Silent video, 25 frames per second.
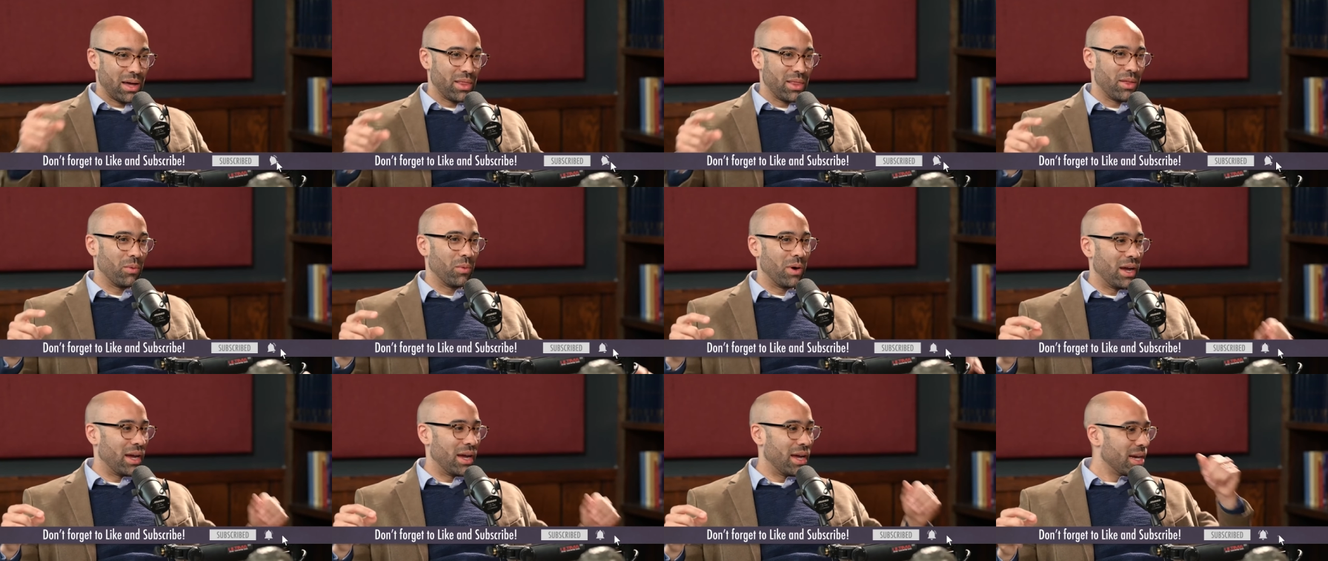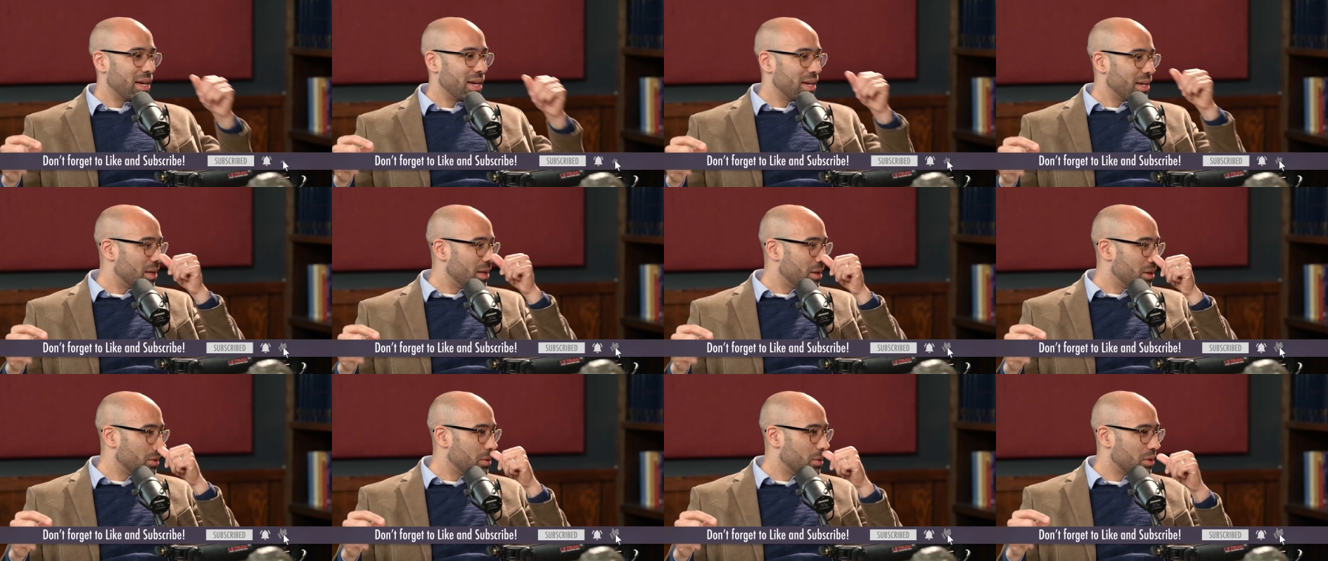by the
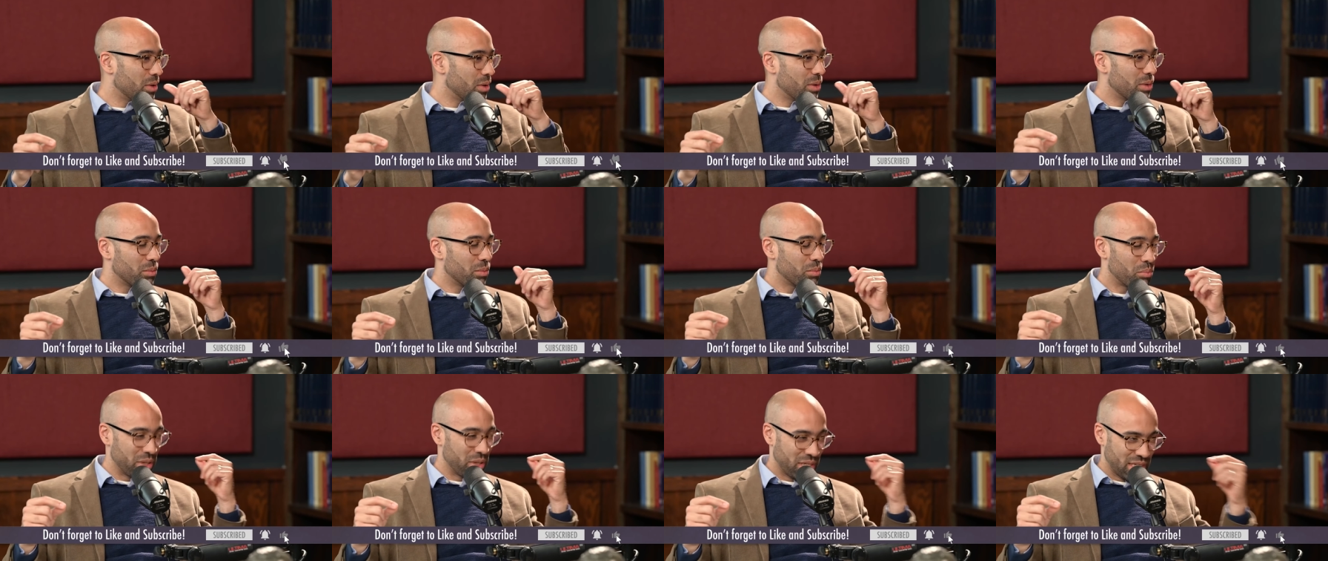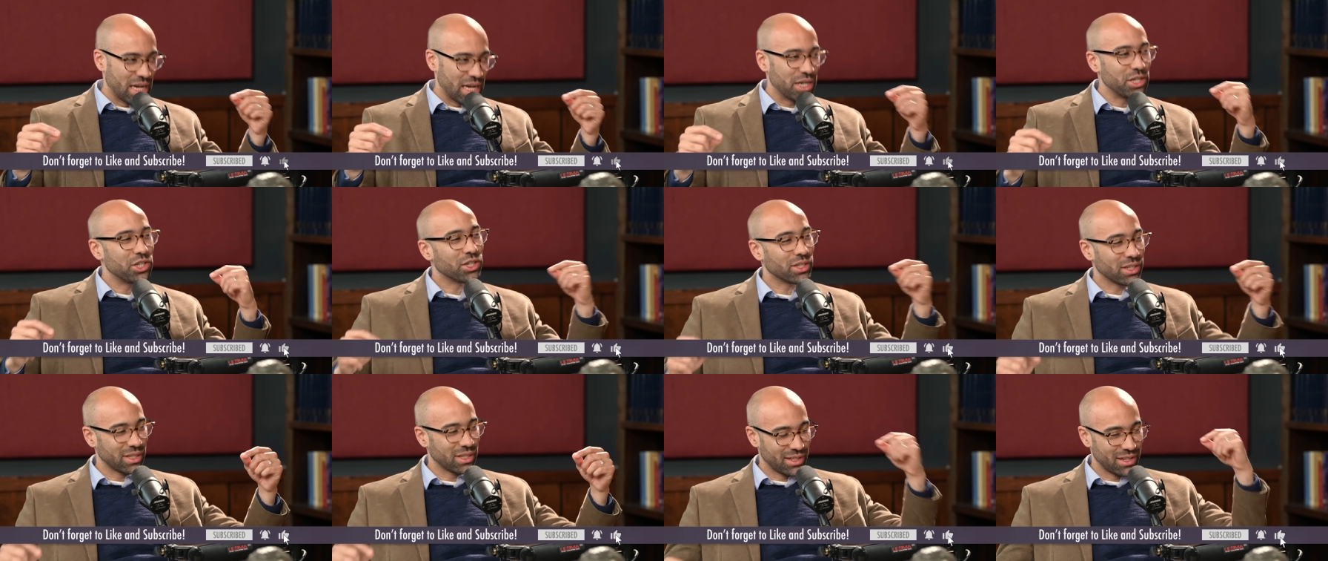way,
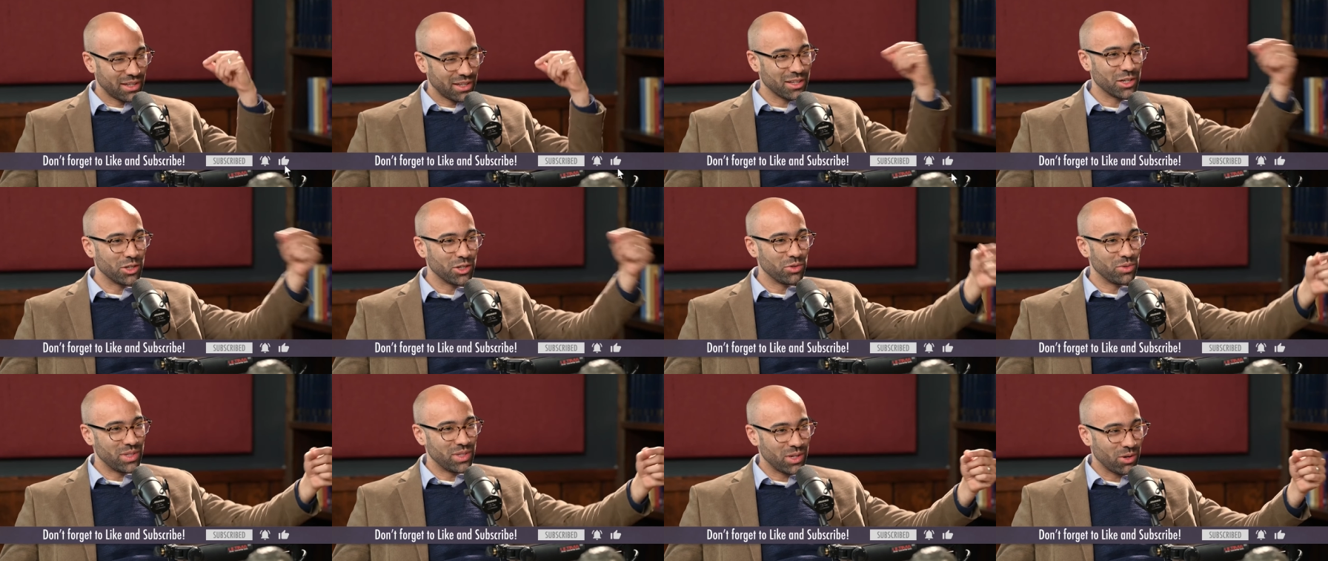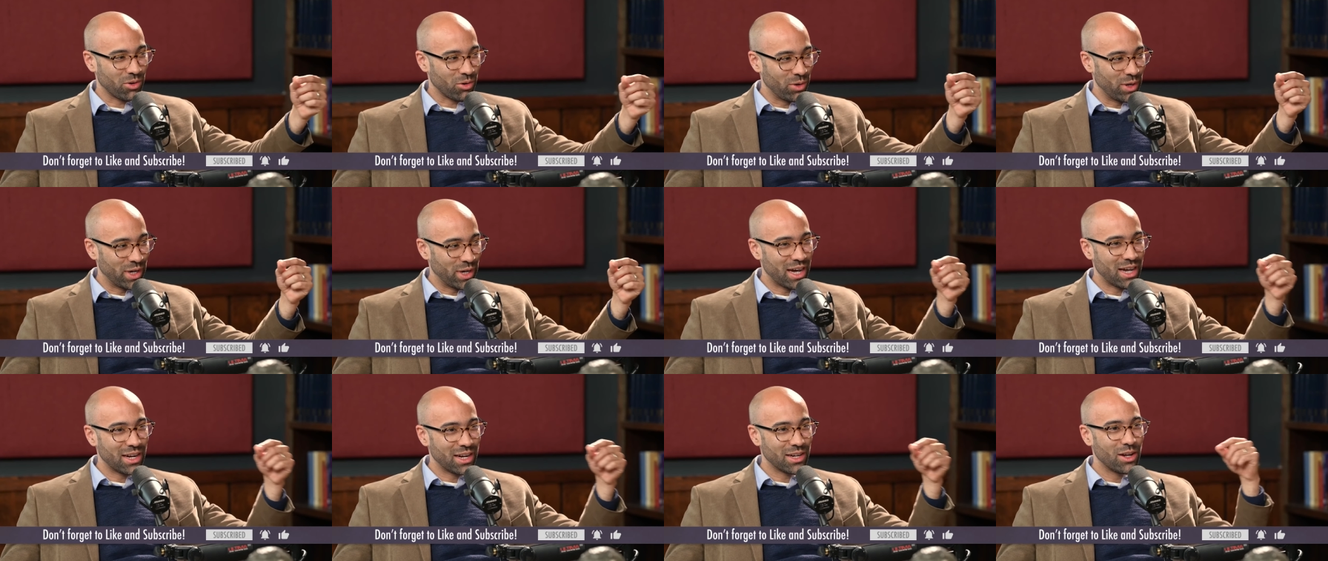potentially the things you zero
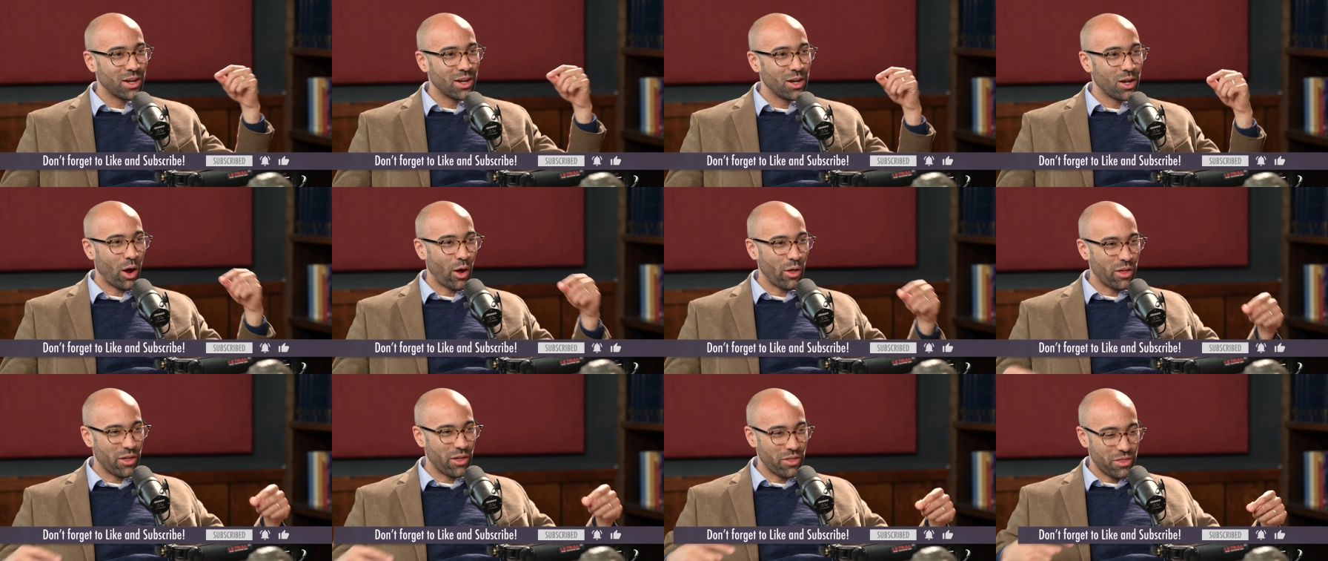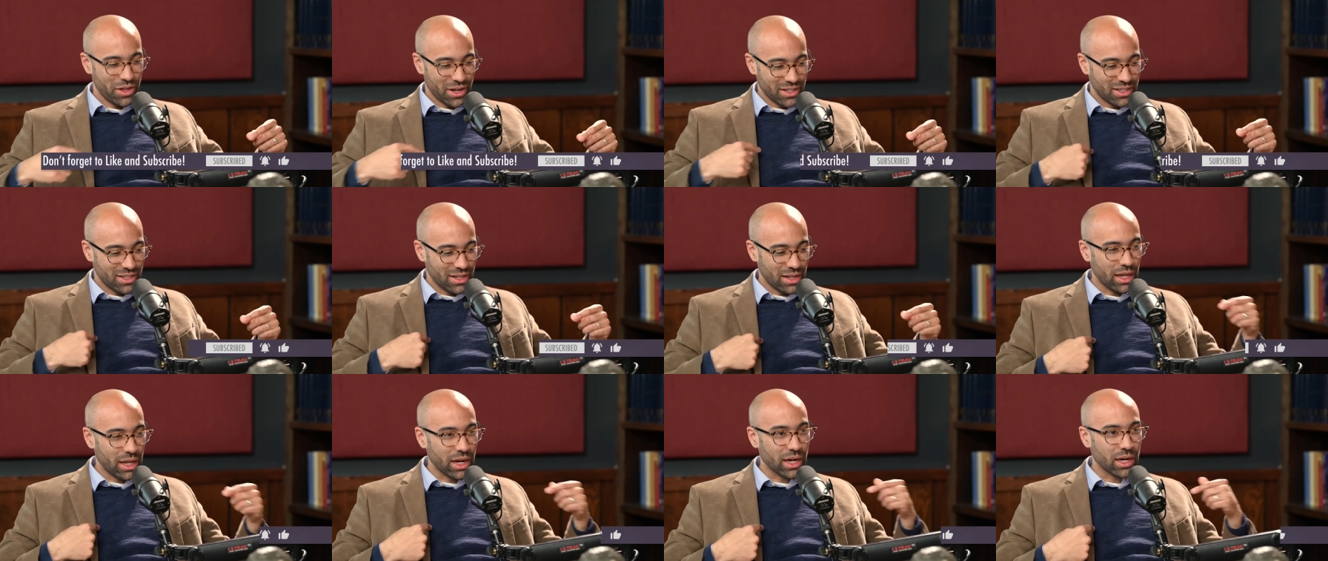in on are the
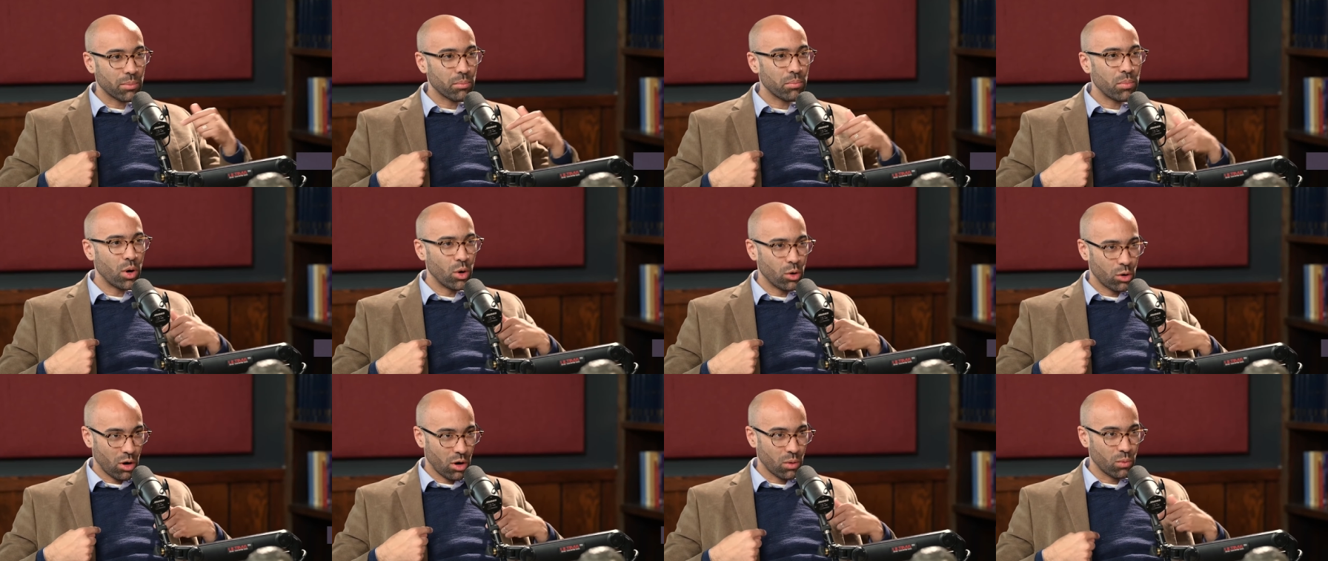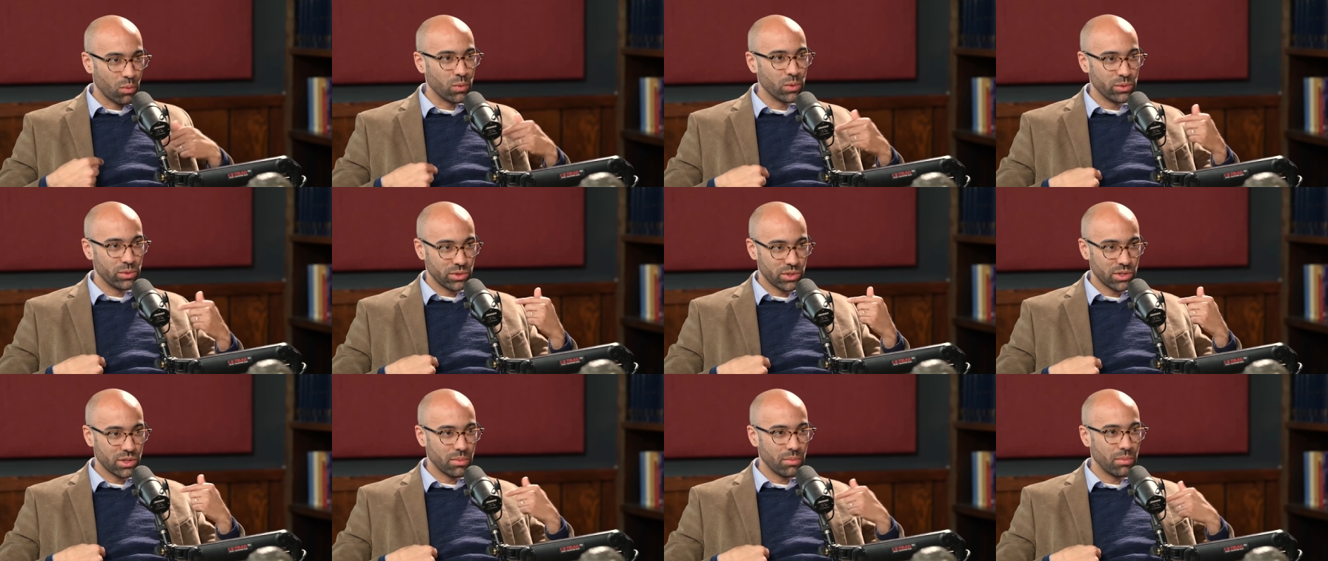things that like poke our
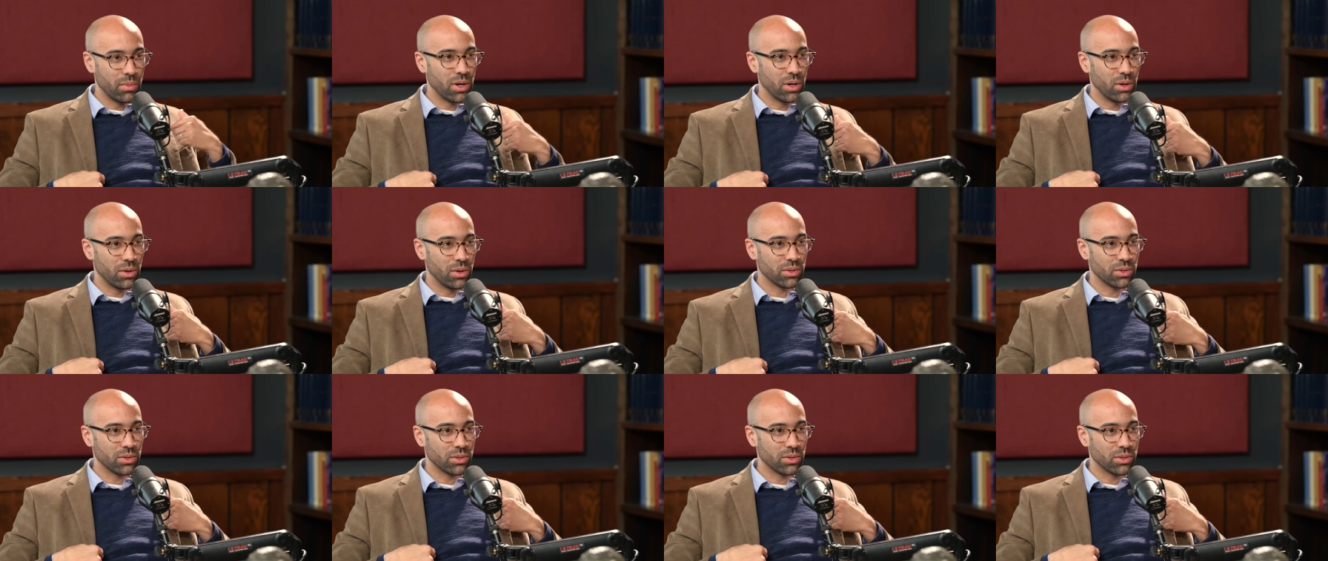wounds the most.